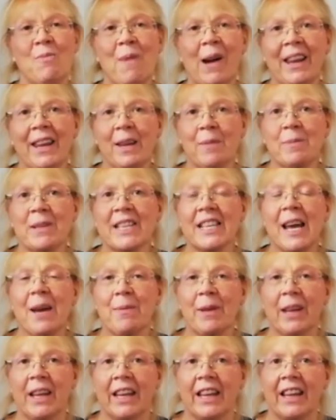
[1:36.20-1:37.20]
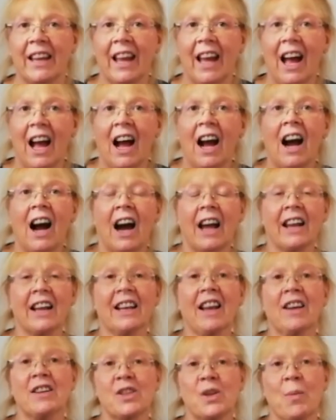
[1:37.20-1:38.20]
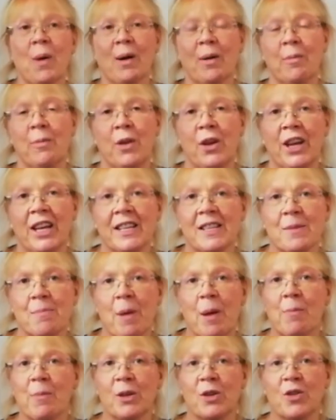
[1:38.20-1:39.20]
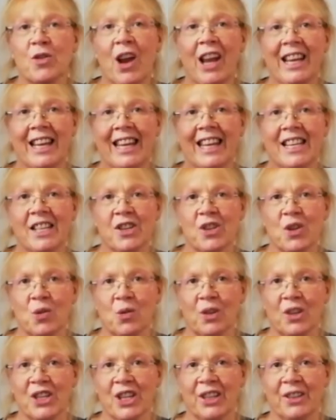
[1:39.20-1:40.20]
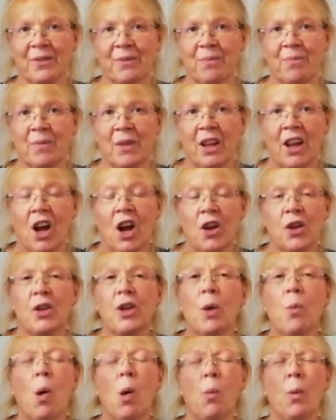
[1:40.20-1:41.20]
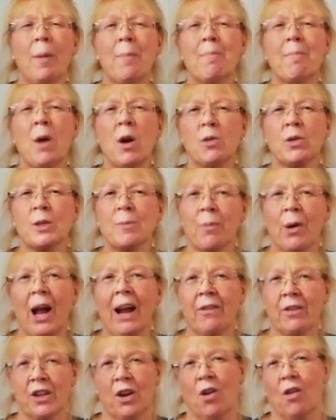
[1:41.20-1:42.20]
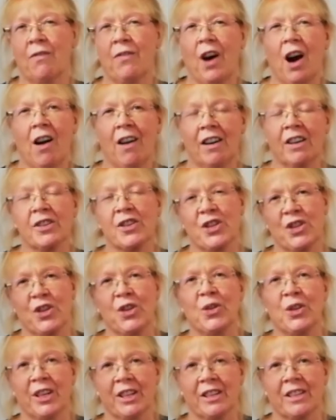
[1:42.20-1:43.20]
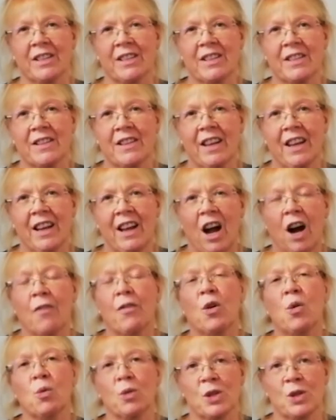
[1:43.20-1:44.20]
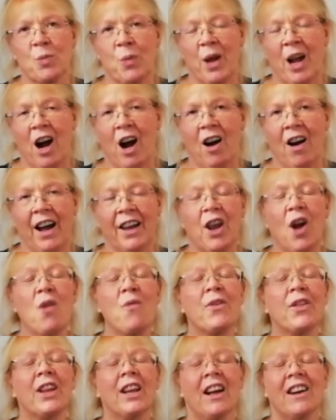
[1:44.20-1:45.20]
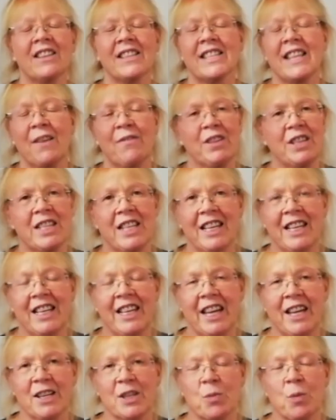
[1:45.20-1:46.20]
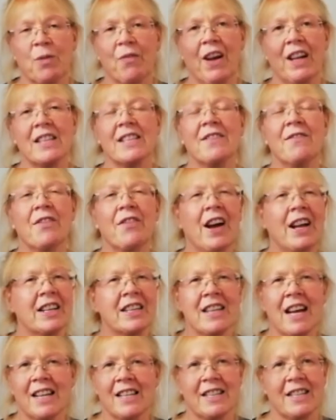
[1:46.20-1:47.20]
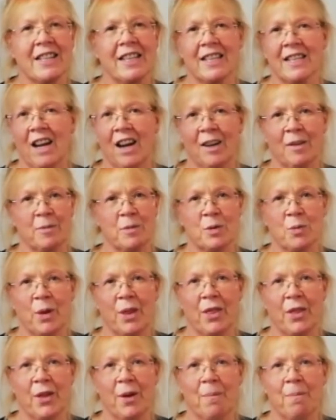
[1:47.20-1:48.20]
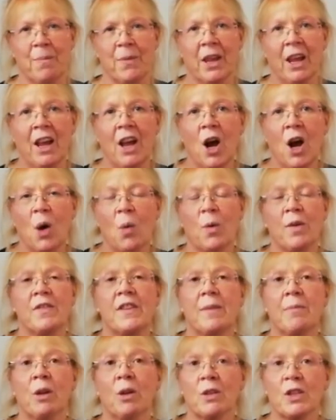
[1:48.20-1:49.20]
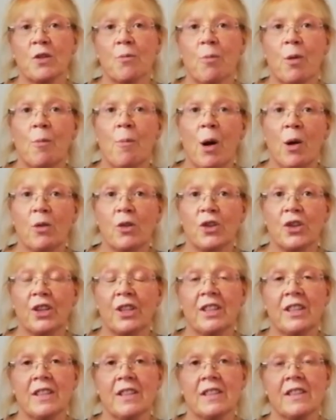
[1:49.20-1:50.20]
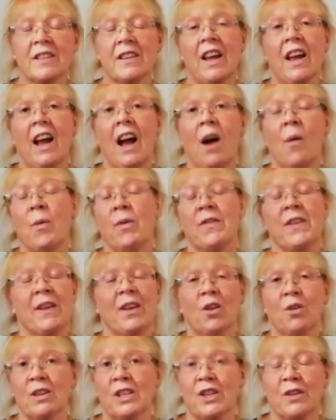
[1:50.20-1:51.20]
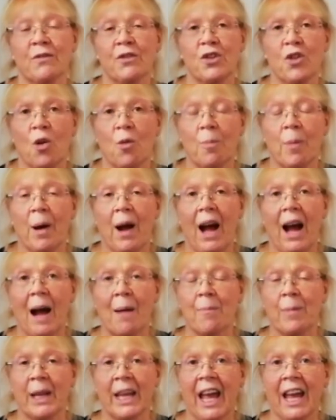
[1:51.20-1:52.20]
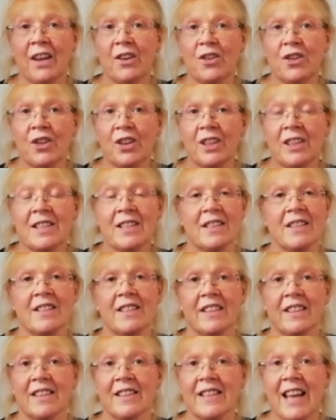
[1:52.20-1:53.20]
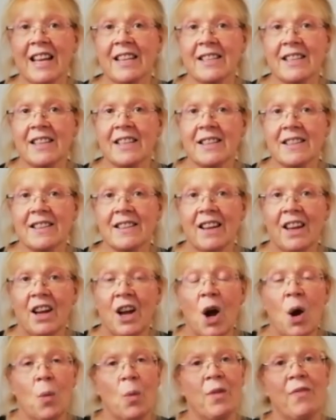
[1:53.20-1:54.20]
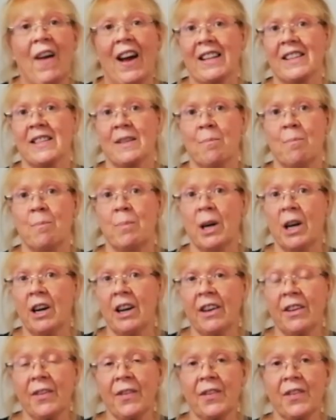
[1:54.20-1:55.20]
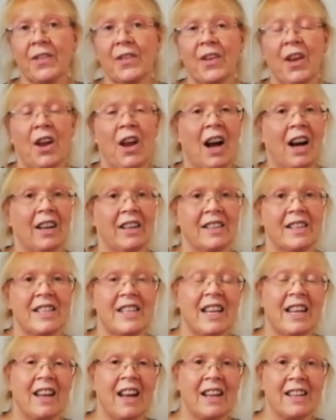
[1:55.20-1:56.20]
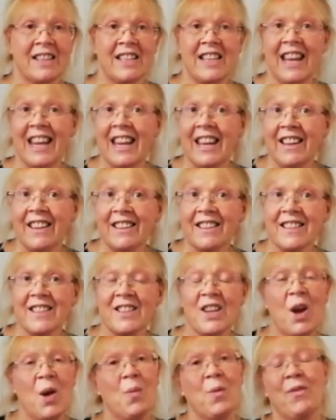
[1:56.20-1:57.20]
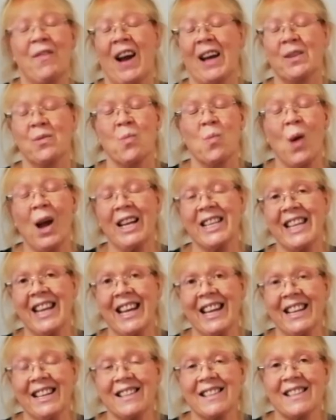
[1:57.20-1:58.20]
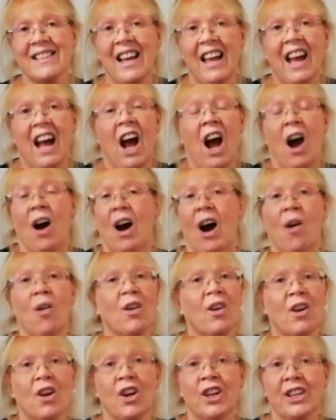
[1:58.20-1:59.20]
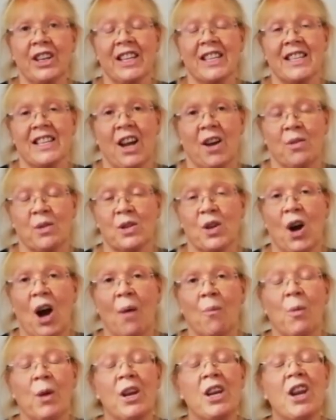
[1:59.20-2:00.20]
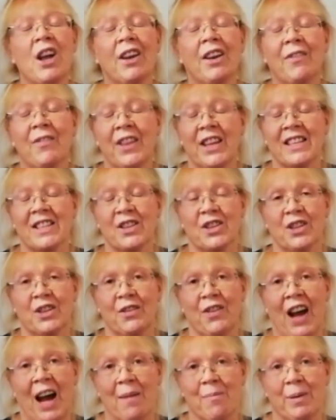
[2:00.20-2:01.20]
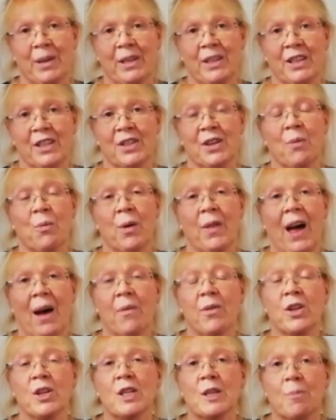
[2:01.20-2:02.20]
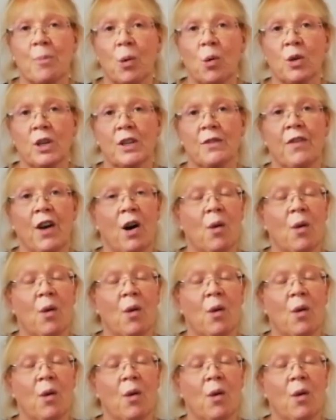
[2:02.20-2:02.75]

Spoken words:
my name's Debbie, and I'd like to welcome you here to Pitman Training in Taunton. You know what we're most proud of are our students. Of course we are, and over the last 17 years we've had some fantastic times with them. We've seen lots of promotions, we've seen lots of job applications and successes, we've had some births and tears, we've had weddings. Goodness knows, and none of this could have happened without the support of